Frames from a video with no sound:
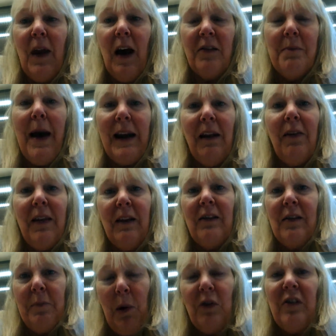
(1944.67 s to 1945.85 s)
as many things
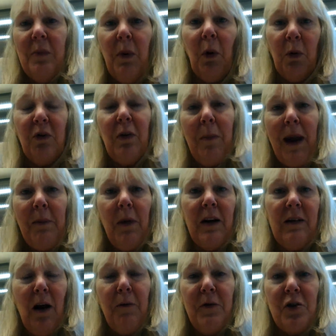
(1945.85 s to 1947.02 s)
as possible to make
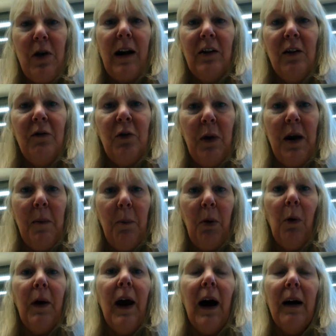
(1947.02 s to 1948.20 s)
myself attractive to an
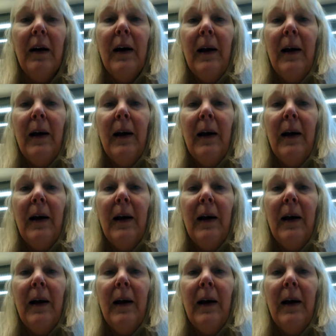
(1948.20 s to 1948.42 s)
employer,